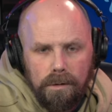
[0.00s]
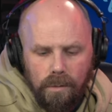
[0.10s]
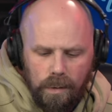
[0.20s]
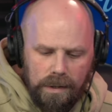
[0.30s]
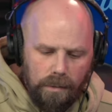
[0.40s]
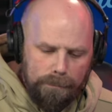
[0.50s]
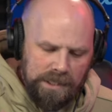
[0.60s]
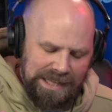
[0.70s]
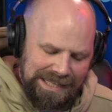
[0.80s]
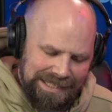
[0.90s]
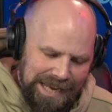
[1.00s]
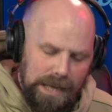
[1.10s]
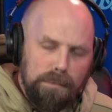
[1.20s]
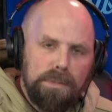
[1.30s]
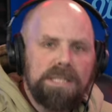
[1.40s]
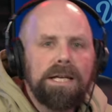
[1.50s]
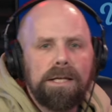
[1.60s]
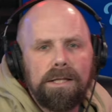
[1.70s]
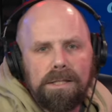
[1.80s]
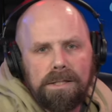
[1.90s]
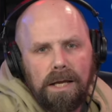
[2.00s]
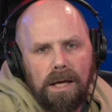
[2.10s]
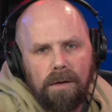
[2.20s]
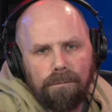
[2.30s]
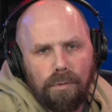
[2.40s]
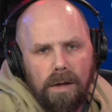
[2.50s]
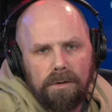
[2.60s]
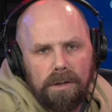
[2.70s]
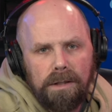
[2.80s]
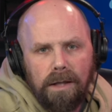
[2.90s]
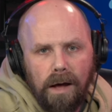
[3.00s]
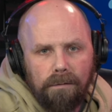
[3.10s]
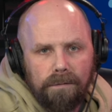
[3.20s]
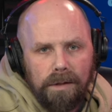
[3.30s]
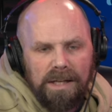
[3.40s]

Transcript: We go to the same city, the city of brotherly love,